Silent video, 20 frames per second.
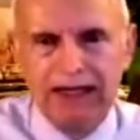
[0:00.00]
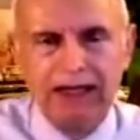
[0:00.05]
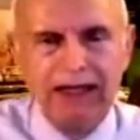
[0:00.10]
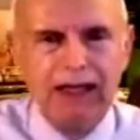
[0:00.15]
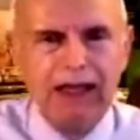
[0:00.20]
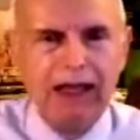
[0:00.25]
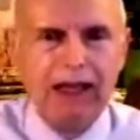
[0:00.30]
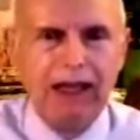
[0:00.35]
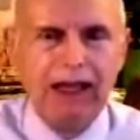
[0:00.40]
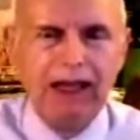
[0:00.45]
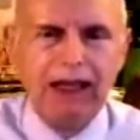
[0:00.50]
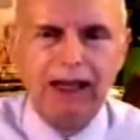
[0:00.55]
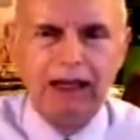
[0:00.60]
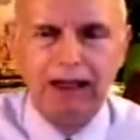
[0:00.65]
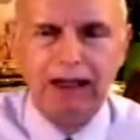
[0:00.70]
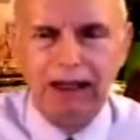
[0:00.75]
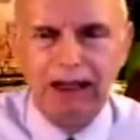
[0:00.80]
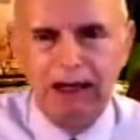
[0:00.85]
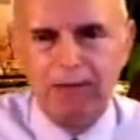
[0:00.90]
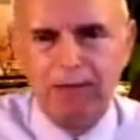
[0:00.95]
and claim
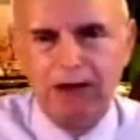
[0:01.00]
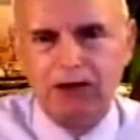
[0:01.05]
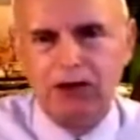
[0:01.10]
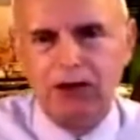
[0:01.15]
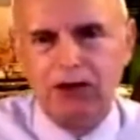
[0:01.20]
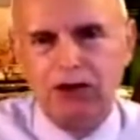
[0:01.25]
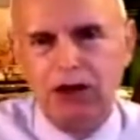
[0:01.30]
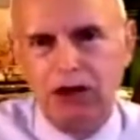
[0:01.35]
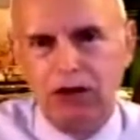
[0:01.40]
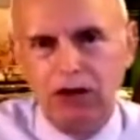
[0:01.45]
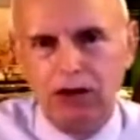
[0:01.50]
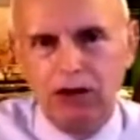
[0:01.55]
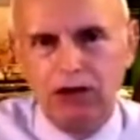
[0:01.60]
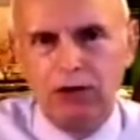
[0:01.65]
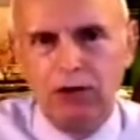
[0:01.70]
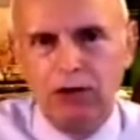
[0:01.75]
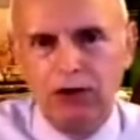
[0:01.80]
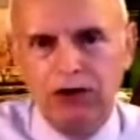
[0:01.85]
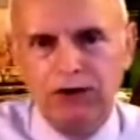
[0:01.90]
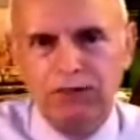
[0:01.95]
that the territory
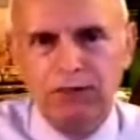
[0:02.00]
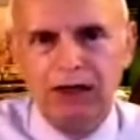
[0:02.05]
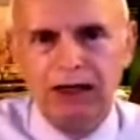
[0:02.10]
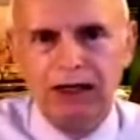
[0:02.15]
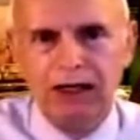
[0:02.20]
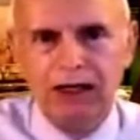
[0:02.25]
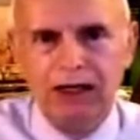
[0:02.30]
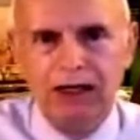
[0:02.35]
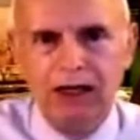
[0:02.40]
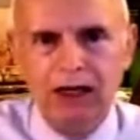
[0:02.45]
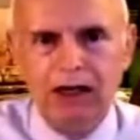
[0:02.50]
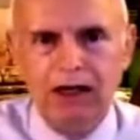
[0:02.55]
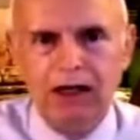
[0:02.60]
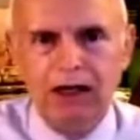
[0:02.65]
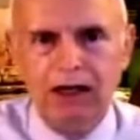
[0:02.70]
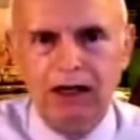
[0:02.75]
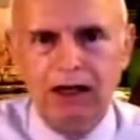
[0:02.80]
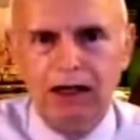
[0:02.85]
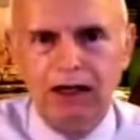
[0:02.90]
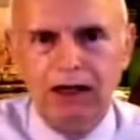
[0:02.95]
is being
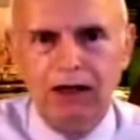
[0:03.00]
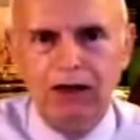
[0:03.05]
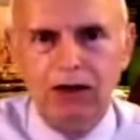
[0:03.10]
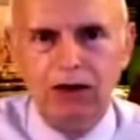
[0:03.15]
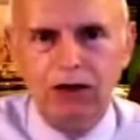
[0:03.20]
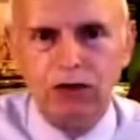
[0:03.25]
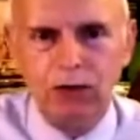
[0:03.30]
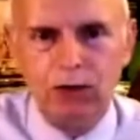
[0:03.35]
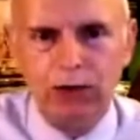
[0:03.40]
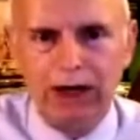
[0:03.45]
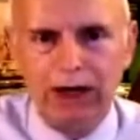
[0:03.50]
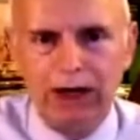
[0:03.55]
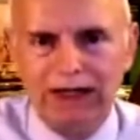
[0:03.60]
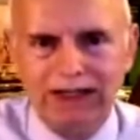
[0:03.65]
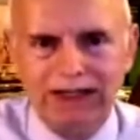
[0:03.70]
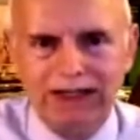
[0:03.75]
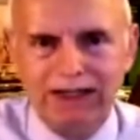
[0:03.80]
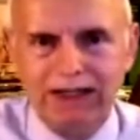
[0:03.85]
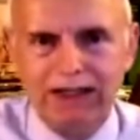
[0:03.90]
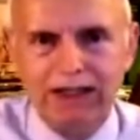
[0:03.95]
uh,
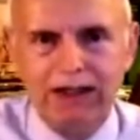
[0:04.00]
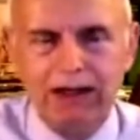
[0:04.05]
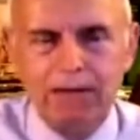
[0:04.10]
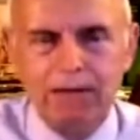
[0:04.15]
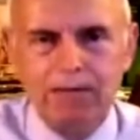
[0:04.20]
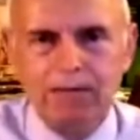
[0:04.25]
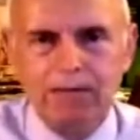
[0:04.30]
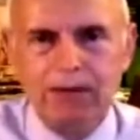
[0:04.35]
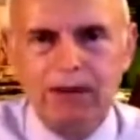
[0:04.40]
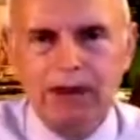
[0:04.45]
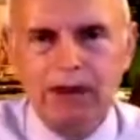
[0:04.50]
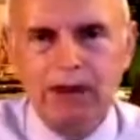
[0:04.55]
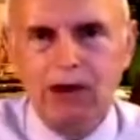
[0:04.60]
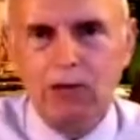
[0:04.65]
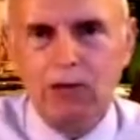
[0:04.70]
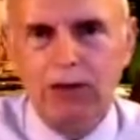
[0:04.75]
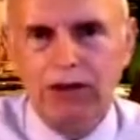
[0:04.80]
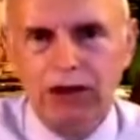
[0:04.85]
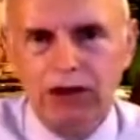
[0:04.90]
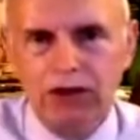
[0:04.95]
threatened uh, when this
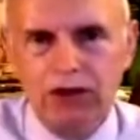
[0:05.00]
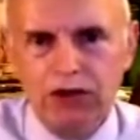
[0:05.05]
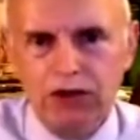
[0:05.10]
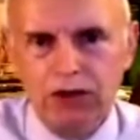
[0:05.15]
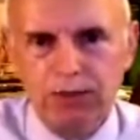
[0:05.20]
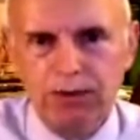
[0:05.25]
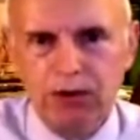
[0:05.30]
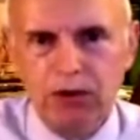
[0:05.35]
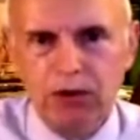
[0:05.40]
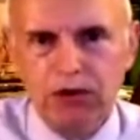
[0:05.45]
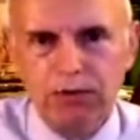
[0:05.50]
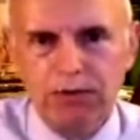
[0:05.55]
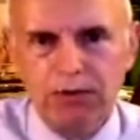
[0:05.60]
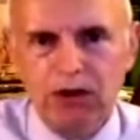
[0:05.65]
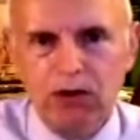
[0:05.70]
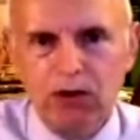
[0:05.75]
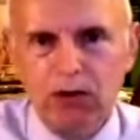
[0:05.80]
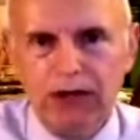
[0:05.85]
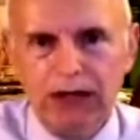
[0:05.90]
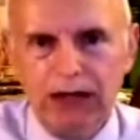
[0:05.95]
dispute has been going
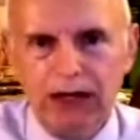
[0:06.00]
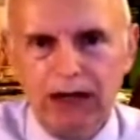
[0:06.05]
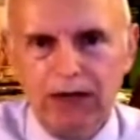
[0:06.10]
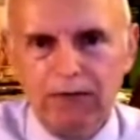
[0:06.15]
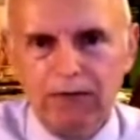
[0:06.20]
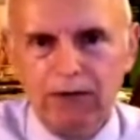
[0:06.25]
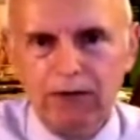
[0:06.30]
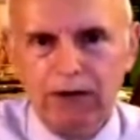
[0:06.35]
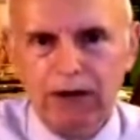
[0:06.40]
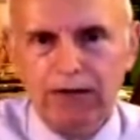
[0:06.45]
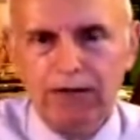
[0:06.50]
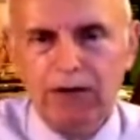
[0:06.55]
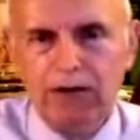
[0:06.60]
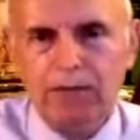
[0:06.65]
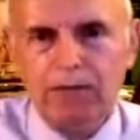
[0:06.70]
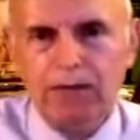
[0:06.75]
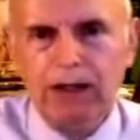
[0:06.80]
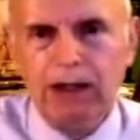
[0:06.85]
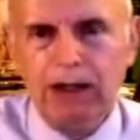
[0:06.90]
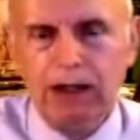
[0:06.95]
on forever.
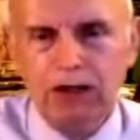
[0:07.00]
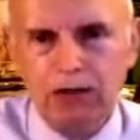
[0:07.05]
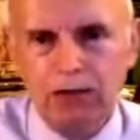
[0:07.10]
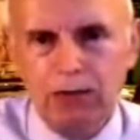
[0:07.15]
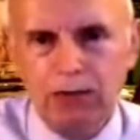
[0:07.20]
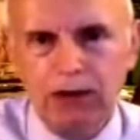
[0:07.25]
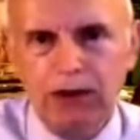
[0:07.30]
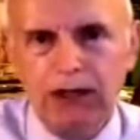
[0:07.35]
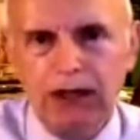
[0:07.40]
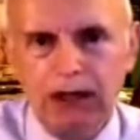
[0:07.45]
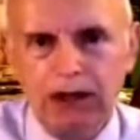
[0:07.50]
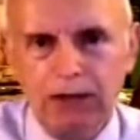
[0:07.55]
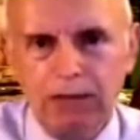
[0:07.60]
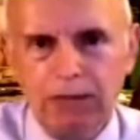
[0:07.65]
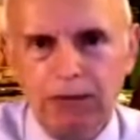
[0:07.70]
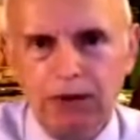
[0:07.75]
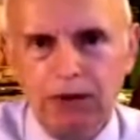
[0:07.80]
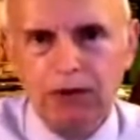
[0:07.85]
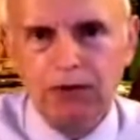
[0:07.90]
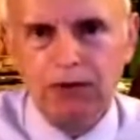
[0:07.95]
It's really an
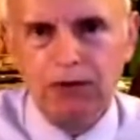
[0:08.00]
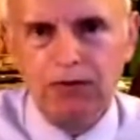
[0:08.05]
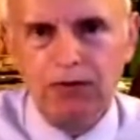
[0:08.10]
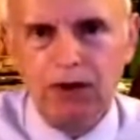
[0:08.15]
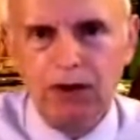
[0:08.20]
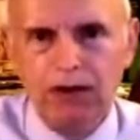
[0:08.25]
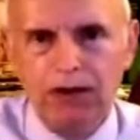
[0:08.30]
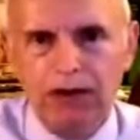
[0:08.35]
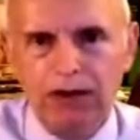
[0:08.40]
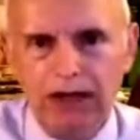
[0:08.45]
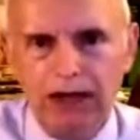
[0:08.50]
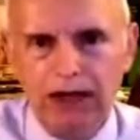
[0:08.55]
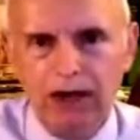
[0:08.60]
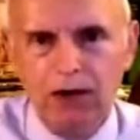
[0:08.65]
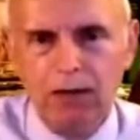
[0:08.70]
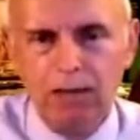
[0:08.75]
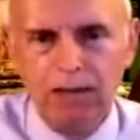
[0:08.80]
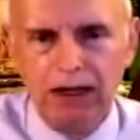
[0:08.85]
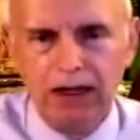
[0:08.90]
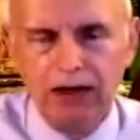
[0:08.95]
abuse of all the
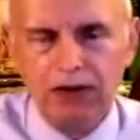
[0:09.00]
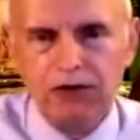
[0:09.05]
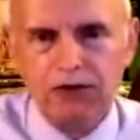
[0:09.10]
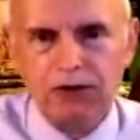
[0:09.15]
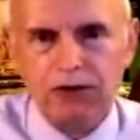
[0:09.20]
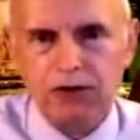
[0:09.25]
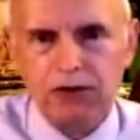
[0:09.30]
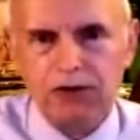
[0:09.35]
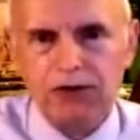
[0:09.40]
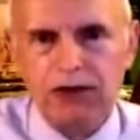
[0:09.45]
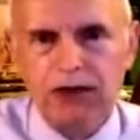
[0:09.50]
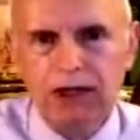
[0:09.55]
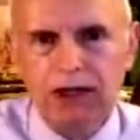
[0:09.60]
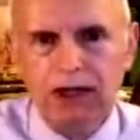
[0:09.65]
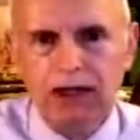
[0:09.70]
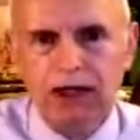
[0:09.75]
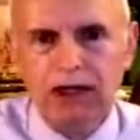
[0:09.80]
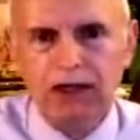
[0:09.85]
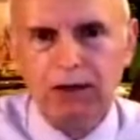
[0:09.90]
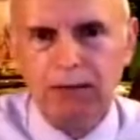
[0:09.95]
NATO ministers
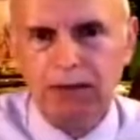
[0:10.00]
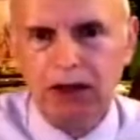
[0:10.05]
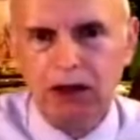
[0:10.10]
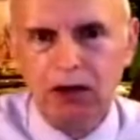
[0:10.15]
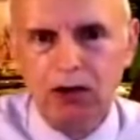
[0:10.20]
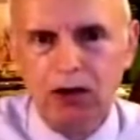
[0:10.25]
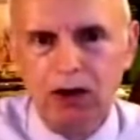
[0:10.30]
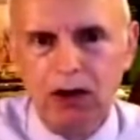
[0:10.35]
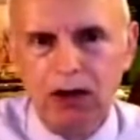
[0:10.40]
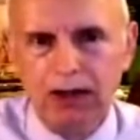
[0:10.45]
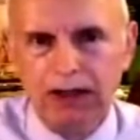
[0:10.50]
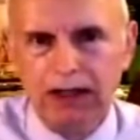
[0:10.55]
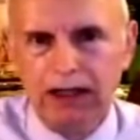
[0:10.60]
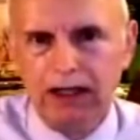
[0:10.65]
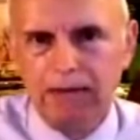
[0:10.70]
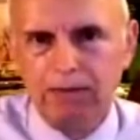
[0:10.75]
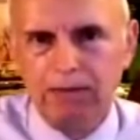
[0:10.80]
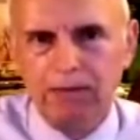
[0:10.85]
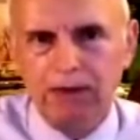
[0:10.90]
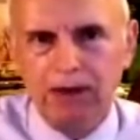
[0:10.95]
uh, to be called
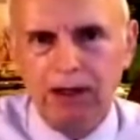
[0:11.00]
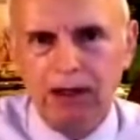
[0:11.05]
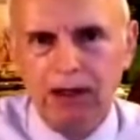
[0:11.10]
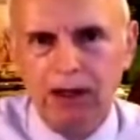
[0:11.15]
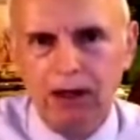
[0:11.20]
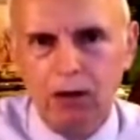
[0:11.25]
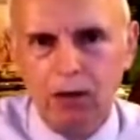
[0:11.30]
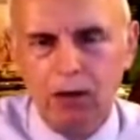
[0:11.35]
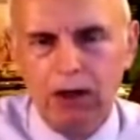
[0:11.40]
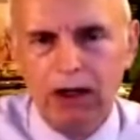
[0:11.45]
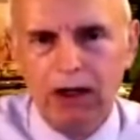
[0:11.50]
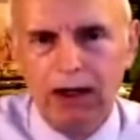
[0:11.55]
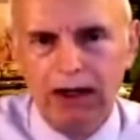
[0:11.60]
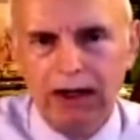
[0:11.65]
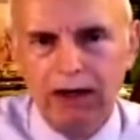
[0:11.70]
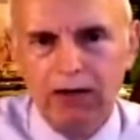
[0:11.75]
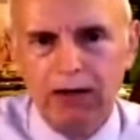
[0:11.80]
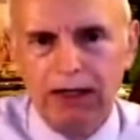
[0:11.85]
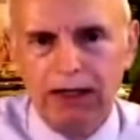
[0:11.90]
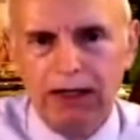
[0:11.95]
in uh, while
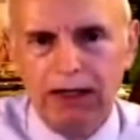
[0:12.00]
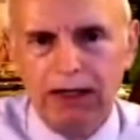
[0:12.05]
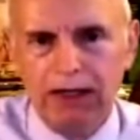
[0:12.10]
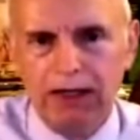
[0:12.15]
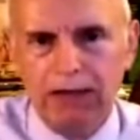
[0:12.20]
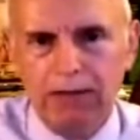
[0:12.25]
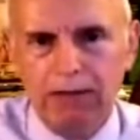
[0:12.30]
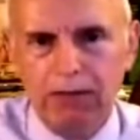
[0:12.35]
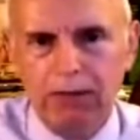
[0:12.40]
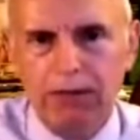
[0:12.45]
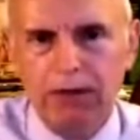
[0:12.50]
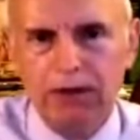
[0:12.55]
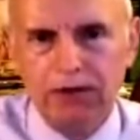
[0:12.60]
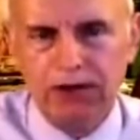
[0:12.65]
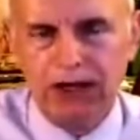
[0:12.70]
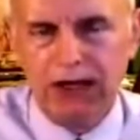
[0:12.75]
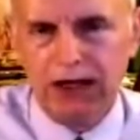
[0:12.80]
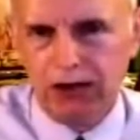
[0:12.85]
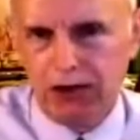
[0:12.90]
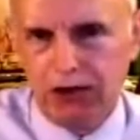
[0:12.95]
Erdogan is on
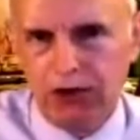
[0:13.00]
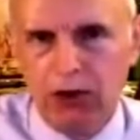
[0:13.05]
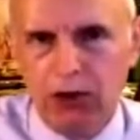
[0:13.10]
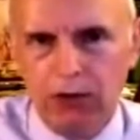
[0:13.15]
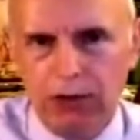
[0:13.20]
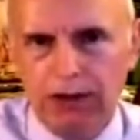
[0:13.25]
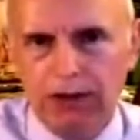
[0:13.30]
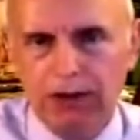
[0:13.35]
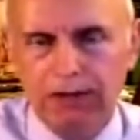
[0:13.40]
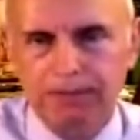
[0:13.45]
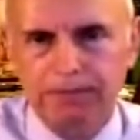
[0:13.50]
the show here.